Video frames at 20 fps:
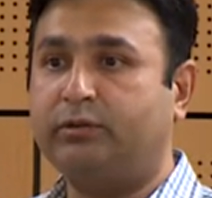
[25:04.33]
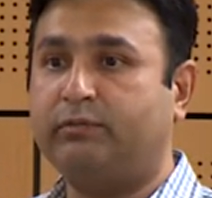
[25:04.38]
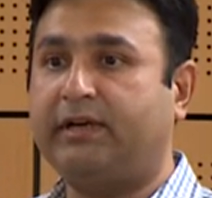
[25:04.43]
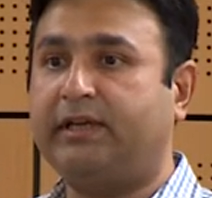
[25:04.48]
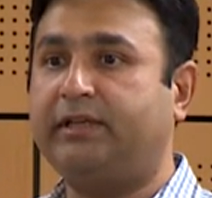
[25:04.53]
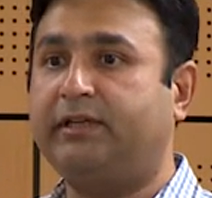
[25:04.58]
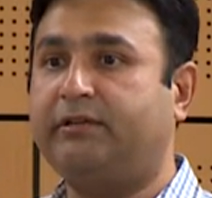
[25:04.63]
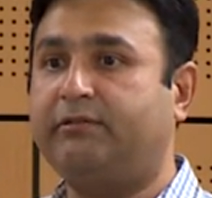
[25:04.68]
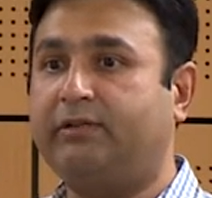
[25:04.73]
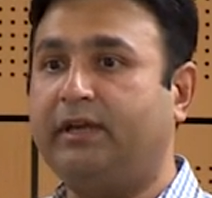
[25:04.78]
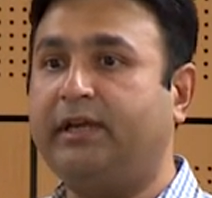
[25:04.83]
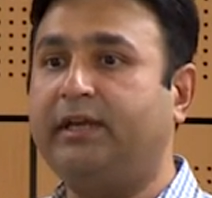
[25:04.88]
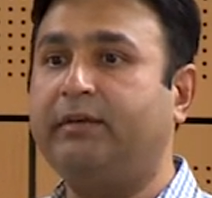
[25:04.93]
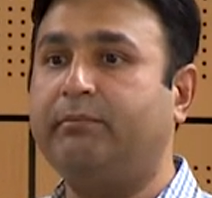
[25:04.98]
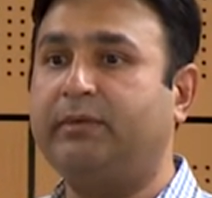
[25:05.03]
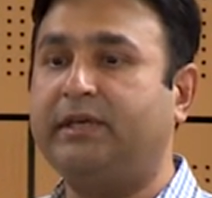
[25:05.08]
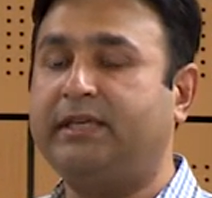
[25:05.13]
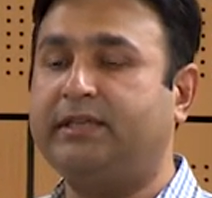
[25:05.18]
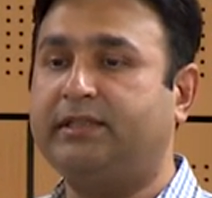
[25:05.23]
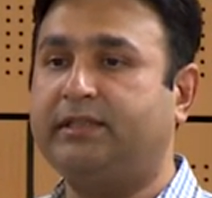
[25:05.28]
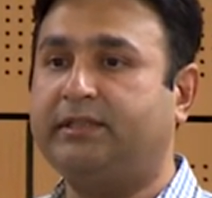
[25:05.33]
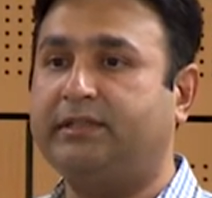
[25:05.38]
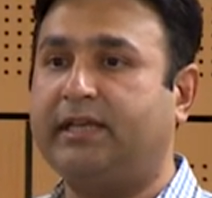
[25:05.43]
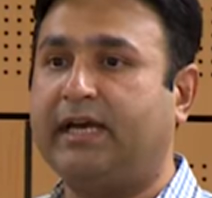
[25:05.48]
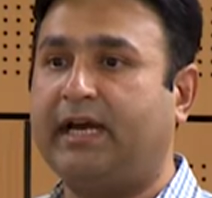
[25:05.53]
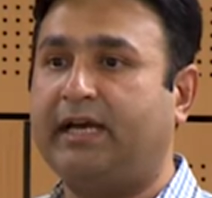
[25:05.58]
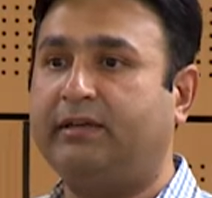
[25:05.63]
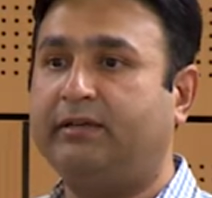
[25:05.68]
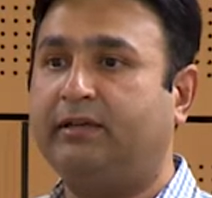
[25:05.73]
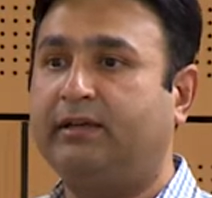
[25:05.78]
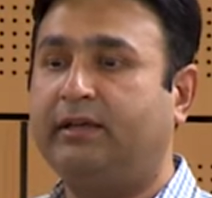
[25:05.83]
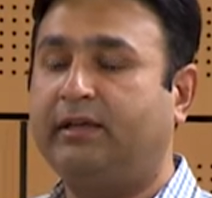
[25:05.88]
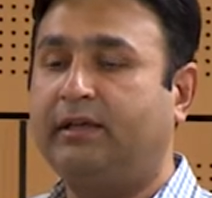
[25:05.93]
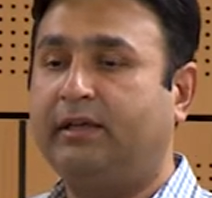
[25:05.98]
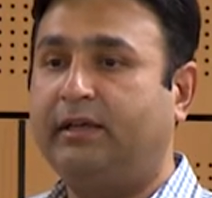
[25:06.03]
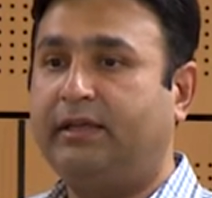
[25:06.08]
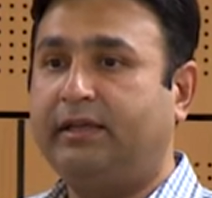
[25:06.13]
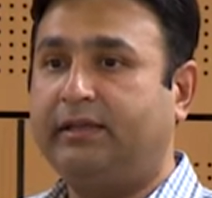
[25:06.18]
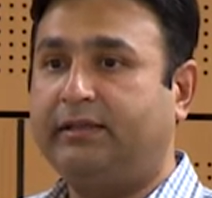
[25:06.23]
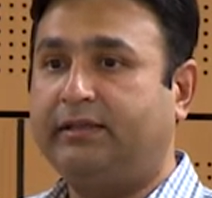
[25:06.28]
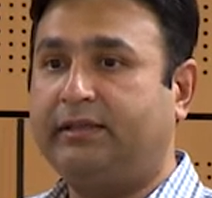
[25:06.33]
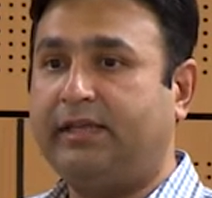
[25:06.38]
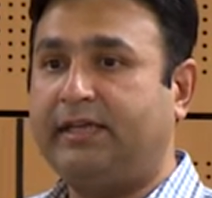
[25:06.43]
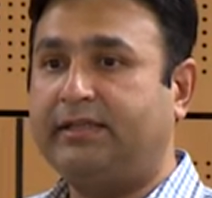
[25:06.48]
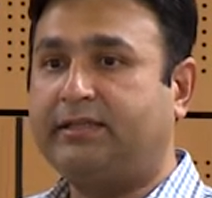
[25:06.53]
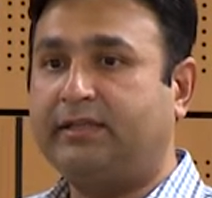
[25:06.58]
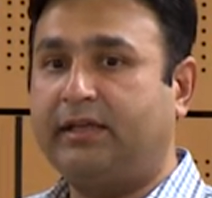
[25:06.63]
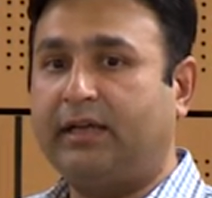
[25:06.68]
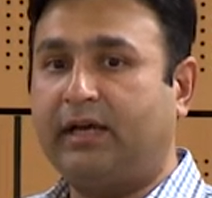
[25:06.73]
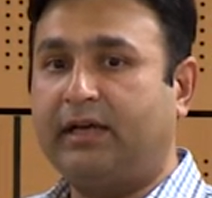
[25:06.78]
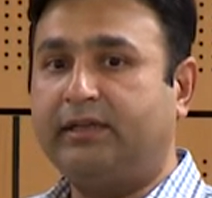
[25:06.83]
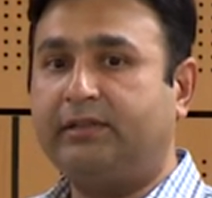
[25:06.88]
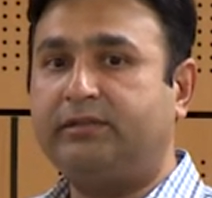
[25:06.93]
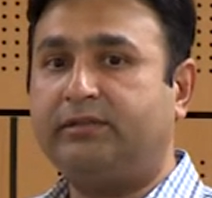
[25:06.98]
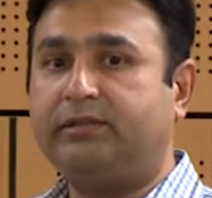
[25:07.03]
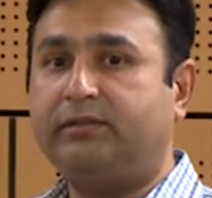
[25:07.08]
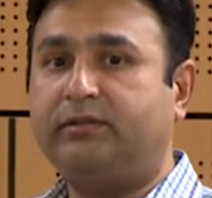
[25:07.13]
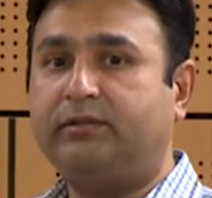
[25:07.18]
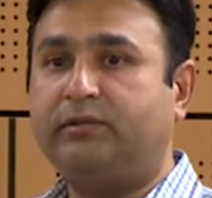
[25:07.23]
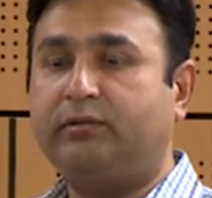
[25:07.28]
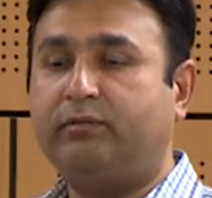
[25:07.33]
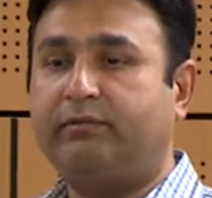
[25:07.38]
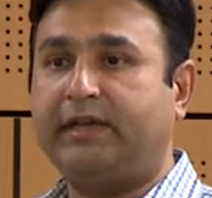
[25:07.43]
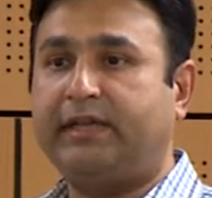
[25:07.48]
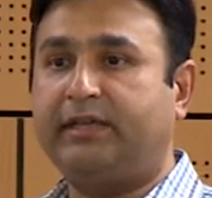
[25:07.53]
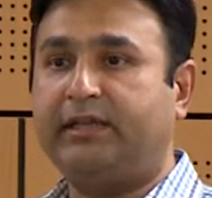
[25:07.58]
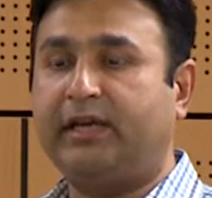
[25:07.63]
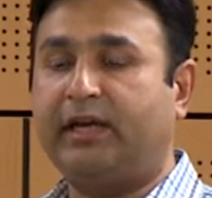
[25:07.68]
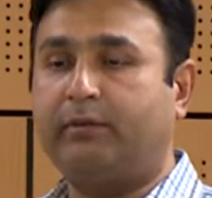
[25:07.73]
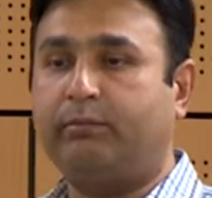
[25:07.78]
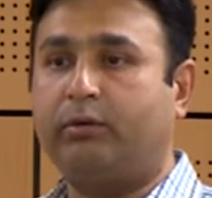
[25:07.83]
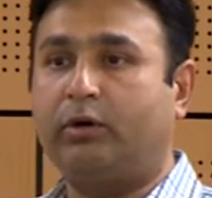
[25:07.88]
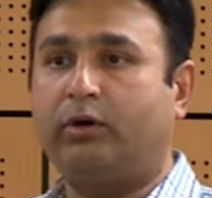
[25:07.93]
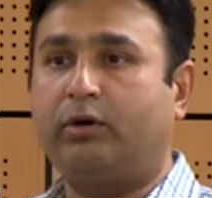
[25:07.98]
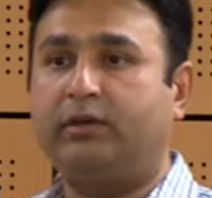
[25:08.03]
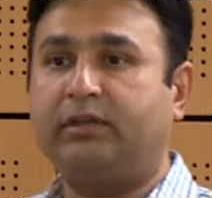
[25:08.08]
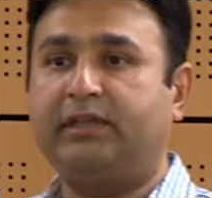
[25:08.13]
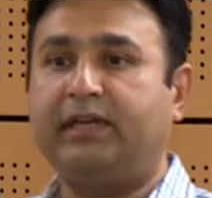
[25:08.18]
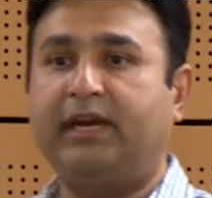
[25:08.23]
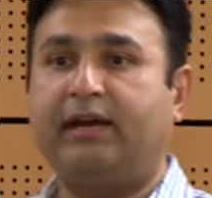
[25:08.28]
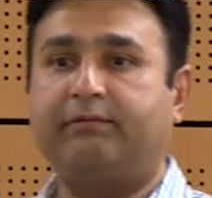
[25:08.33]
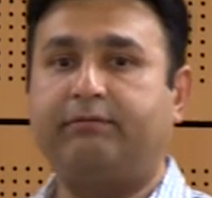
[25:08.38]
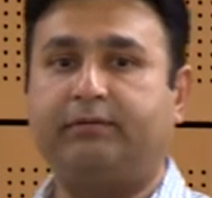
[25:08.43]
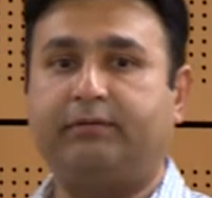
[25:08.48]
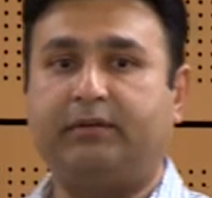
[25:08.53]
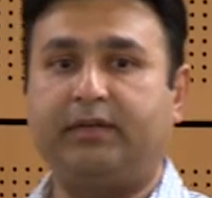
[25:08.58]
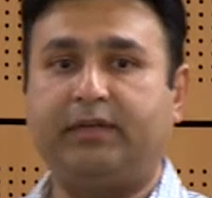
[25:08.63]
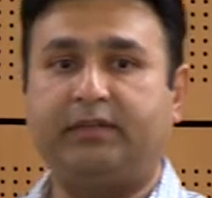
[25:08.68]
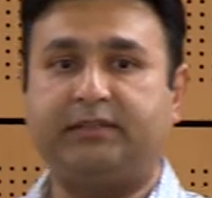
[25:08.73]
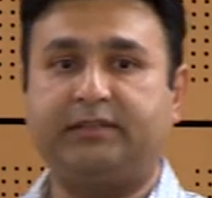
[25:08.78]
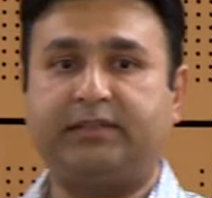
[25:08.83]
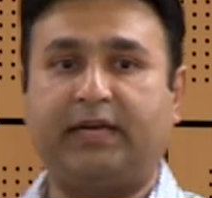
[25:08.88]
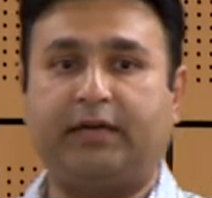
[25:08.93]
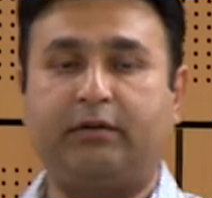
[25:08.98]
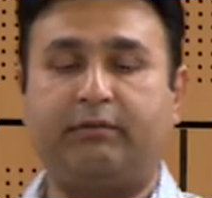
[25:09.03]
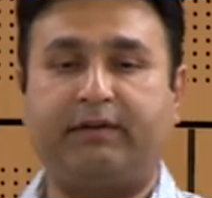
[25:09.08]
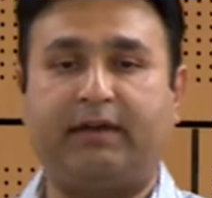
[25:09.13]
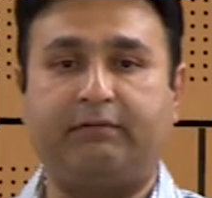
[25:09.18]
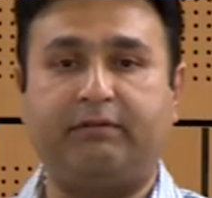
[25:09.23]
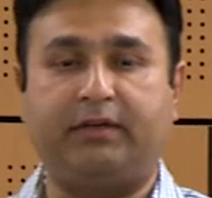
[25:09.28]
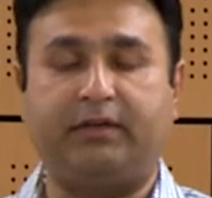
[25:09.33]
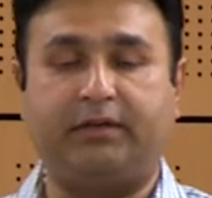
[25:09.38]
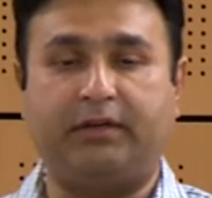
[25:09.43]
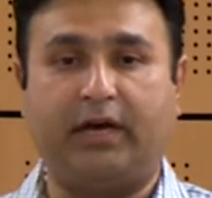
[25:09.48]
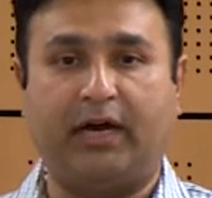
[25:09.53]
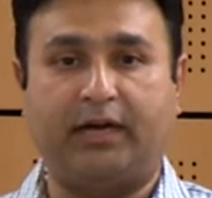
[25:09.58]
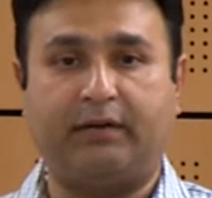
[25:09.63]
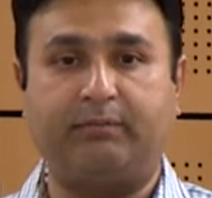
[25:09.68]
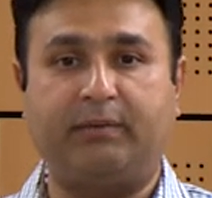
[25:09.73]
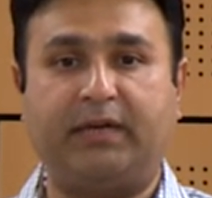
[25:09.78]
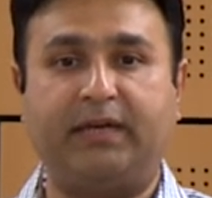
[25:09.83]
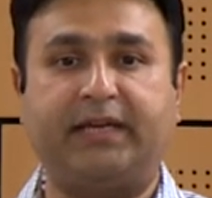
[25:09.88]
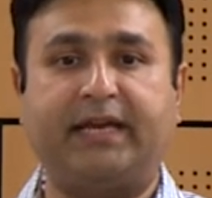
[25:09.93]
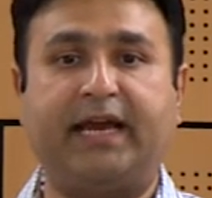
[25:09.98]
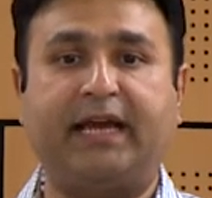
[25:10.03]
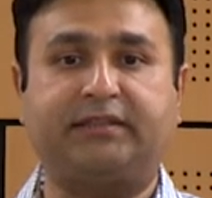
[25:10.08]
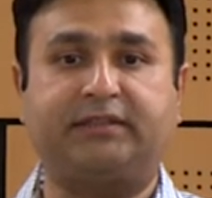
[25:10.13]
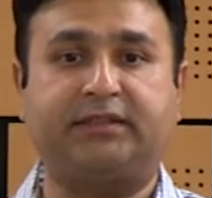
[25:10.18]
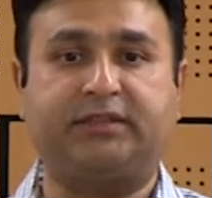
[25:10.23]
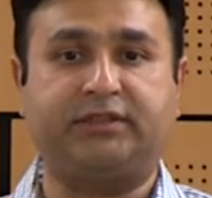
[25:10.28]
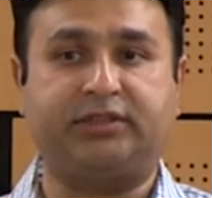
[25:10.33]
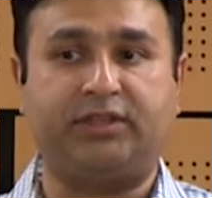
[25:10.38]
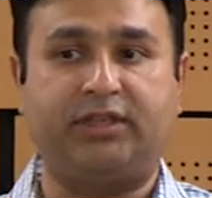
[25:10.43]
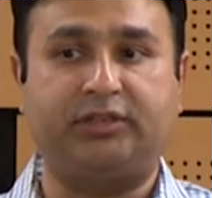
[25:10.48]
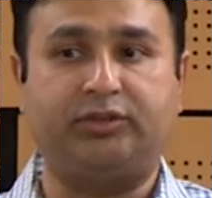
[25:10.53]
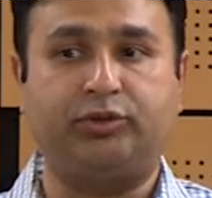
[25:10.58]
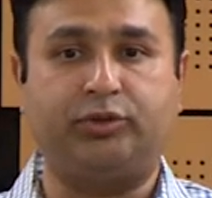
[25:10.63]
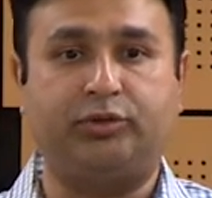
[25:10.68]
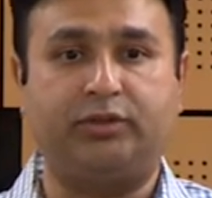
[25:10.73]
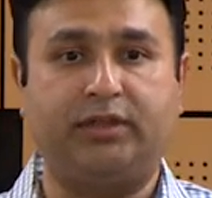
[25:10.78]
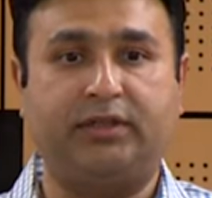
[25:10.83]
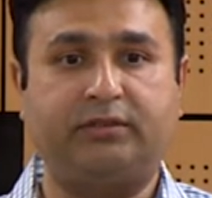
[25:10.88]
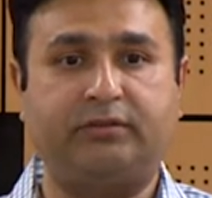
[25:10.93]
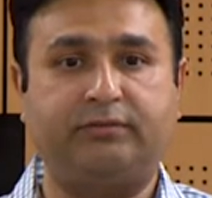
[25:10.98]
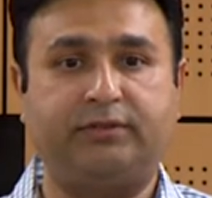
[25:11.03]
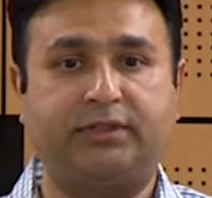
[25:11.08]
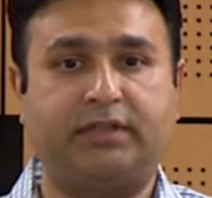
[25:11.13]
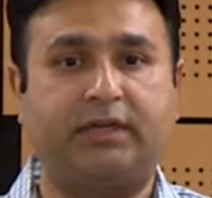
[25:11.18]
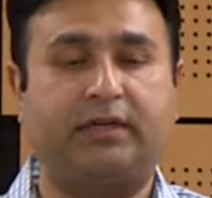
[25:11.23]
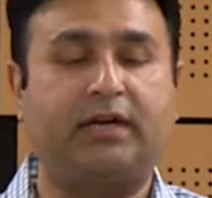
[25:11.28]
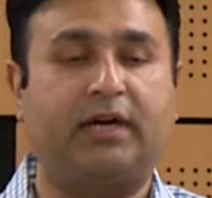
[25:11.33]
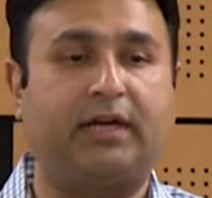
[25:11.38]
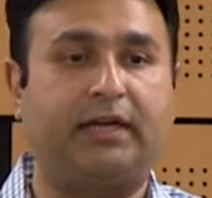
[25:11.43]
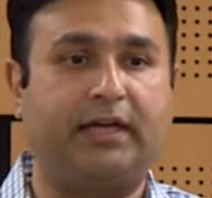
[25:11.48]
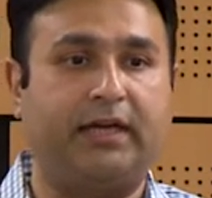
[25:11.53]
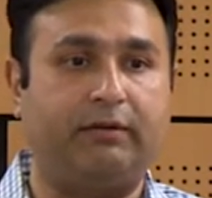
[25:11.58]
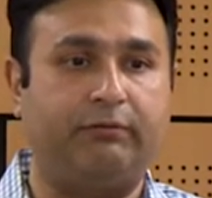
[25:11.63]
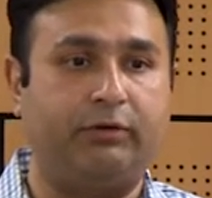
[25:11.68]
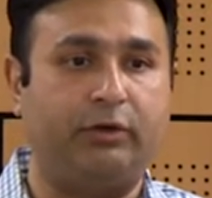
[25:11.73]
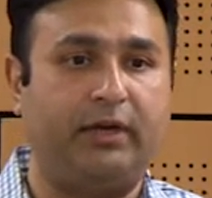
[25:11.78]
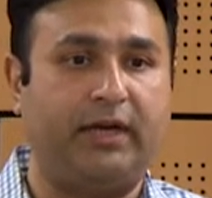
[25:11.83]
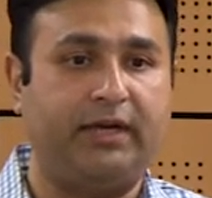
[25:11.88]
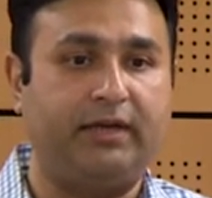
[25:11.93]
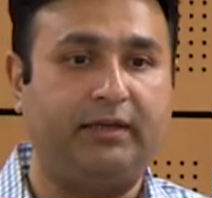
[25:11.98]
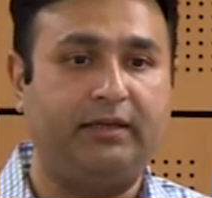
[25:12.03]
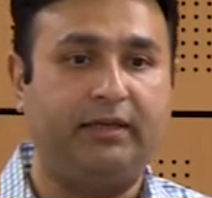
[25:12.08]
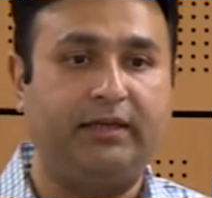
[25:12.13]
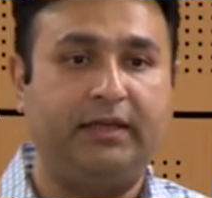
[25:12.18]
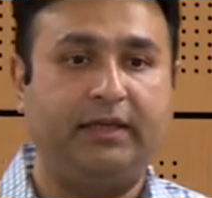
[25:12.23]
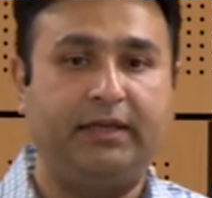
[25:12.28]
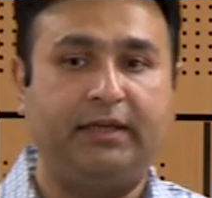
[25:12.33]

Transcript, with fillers: So what it really means is that these lungs, when they are born, they have, instead of having normal gas exchange units, which are called alveoli,